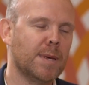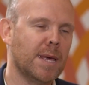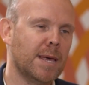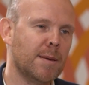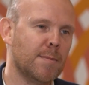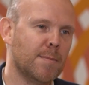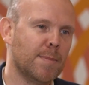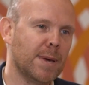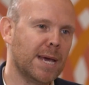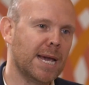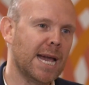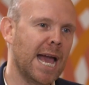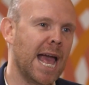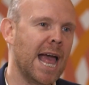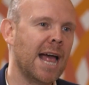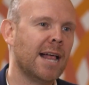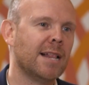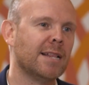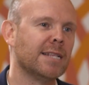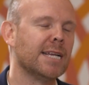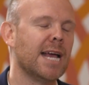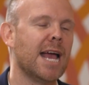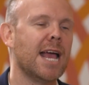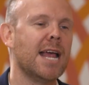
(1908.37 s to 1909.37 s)
it being
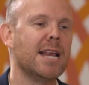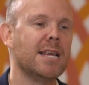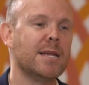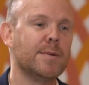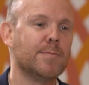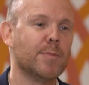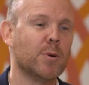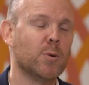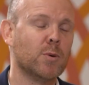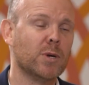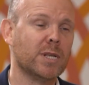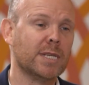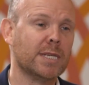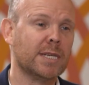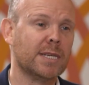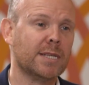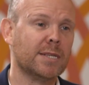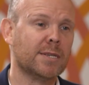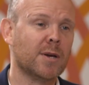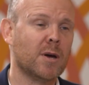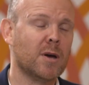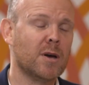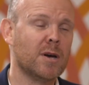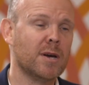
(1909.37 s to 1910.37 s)
held at any point
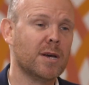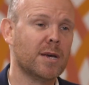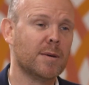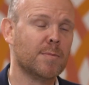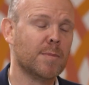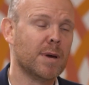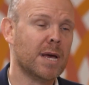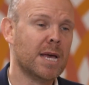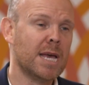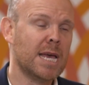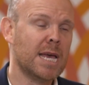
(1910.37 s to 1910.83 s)
in time.